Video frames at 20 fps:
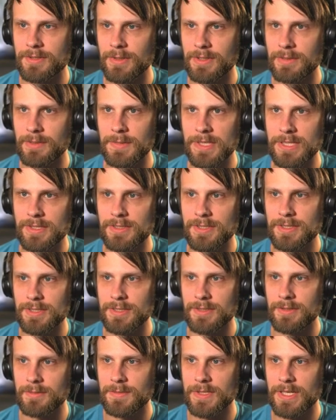to be a
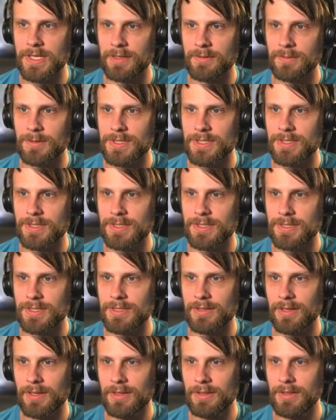disturb deck, which is
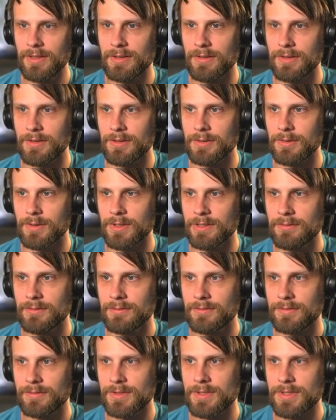a little annoying,
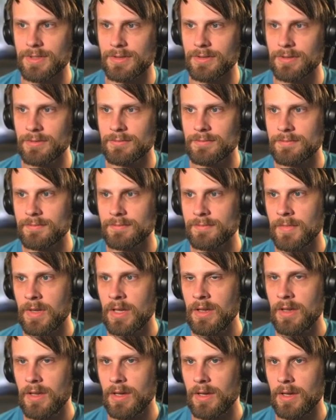for sure.
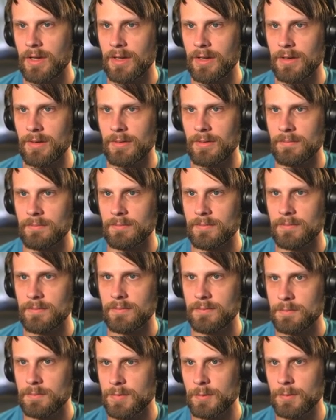Um,
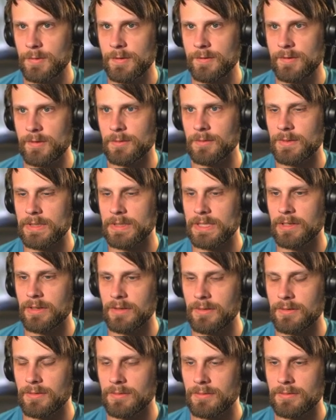but we'll see what we can
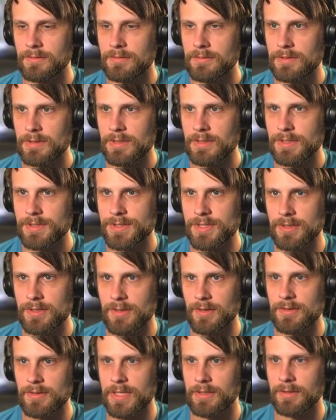do.
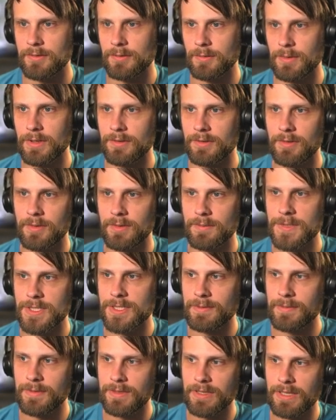Snow deck as well, so I'm
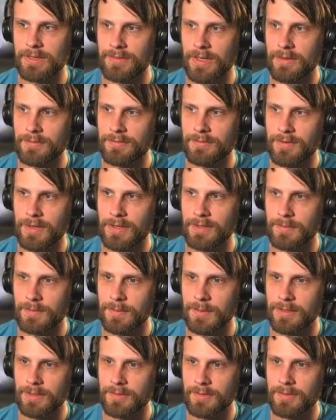assuming they've got fight
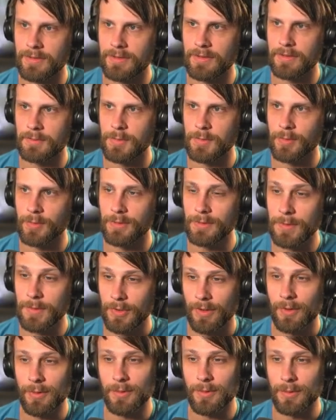spells. They're going to Portable
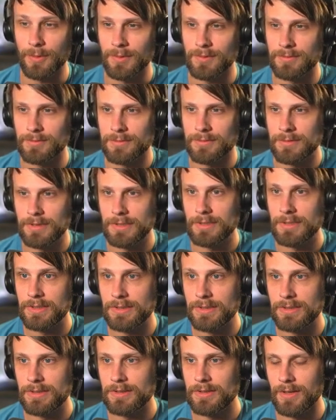Hole
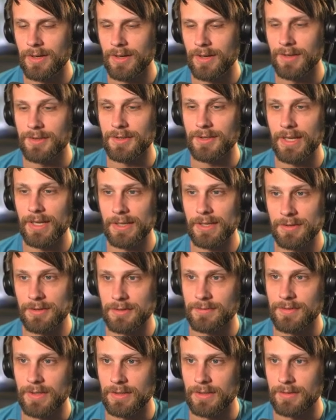on an
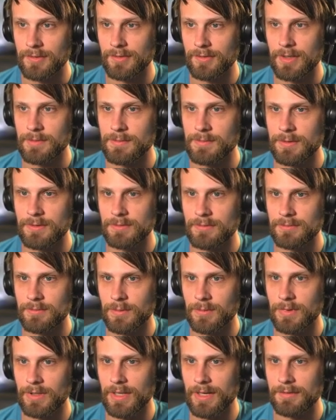Elderfang Disciple
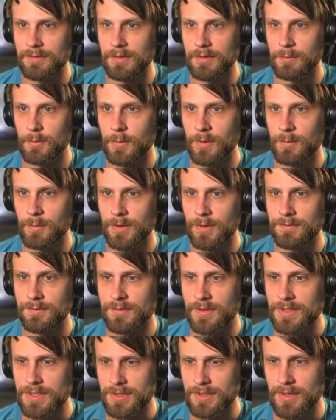when they have a 1-1
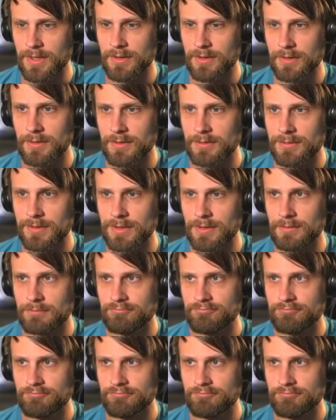First Striker on the field.